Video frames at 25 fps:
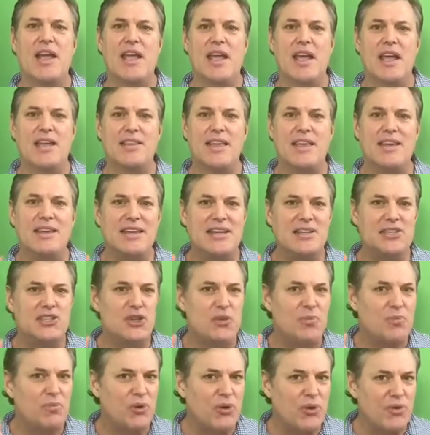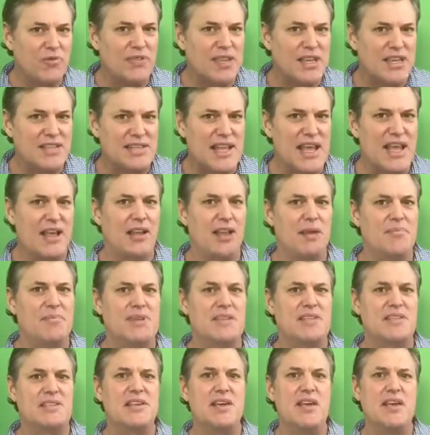and they need to prove these
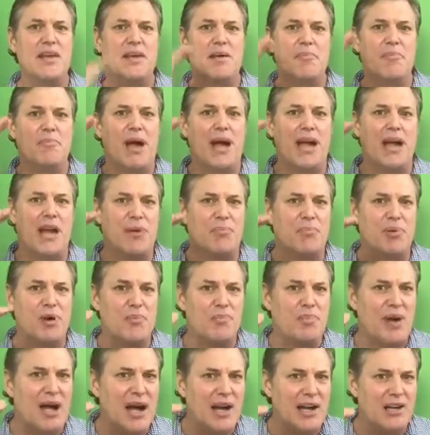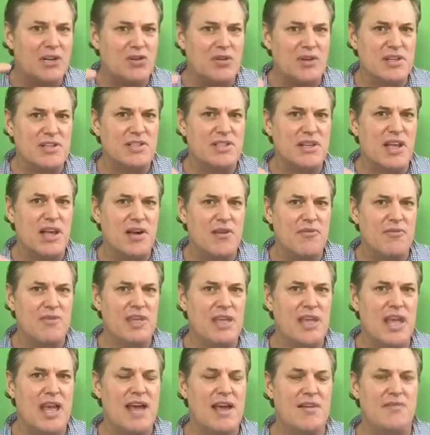elements by a preponderance of
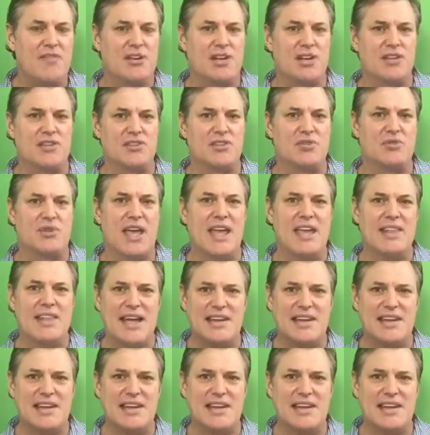the evidence, okay?